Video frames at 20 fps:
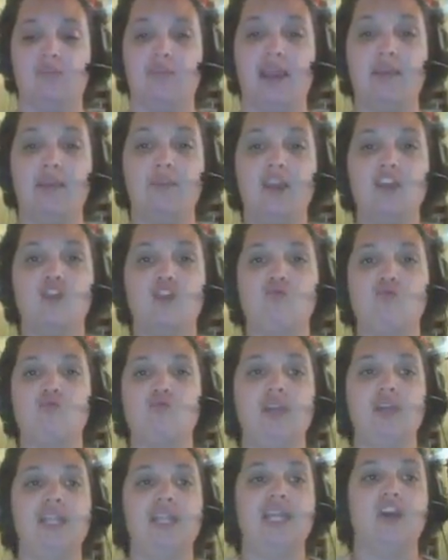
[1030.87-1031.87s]
Maybe you're
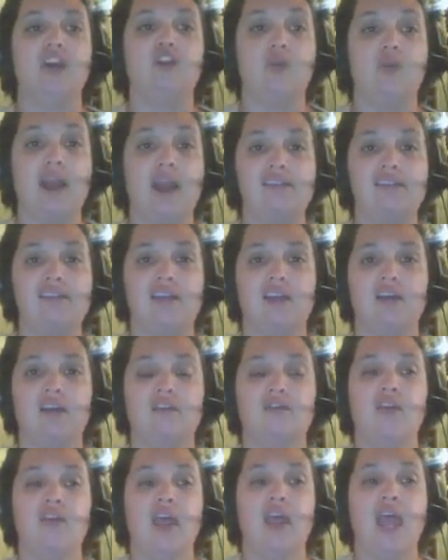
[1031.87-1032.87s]
really
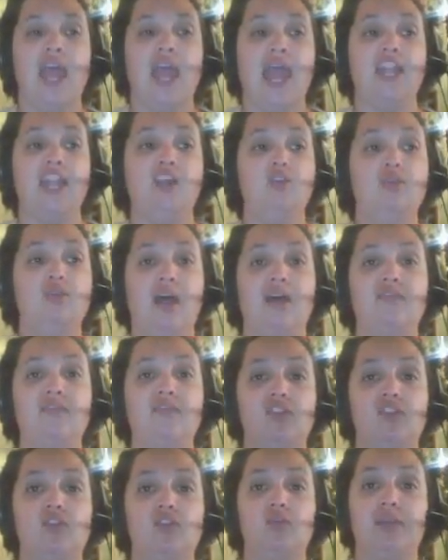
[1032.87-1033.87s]
aggressive and you love
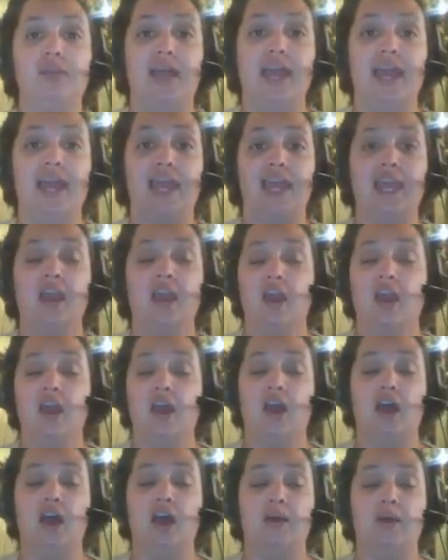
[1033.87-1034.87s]
to play
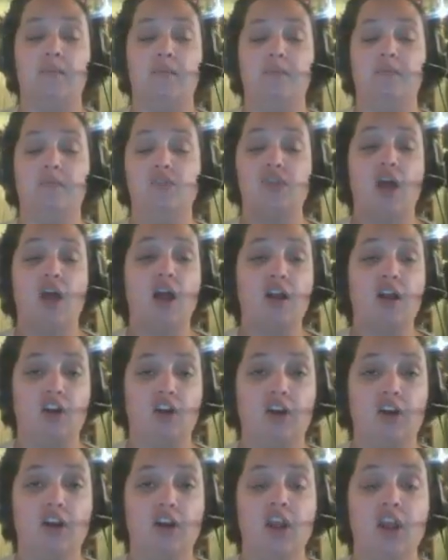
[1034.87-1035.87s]

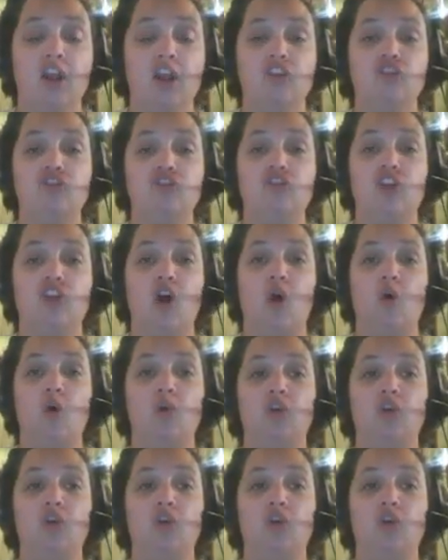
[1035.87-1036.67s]
soccer, so